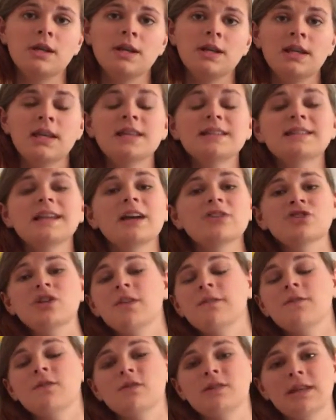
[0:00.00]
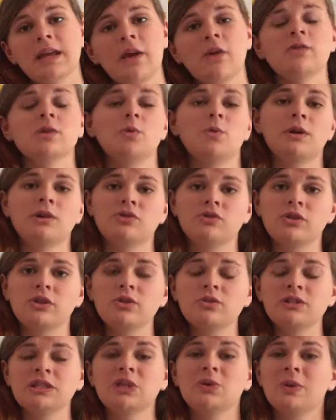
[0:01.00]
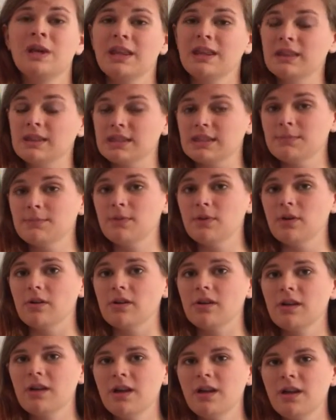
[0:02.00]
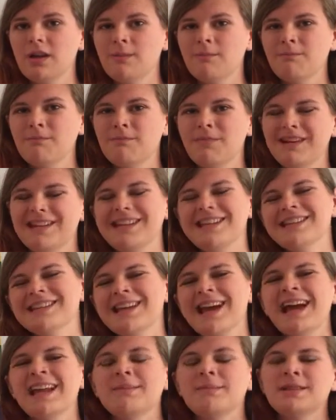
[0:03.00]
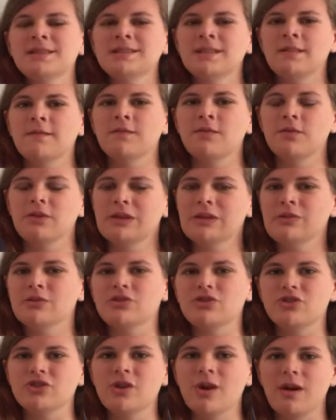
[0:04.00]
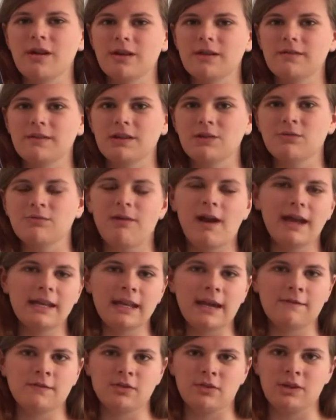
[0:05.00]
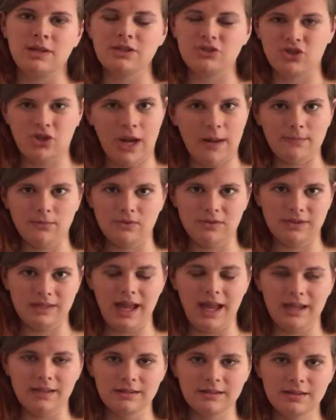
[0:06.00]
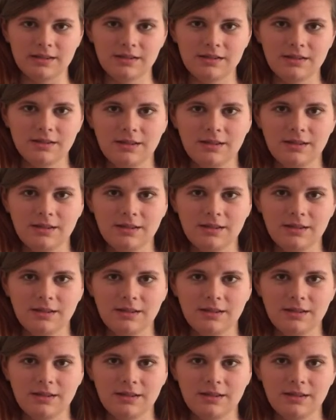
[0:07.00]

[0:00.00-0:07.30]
He's actually the first character we're introduced to in this book, but he's kind of missing for a huge chunk of it right after his chapter's end.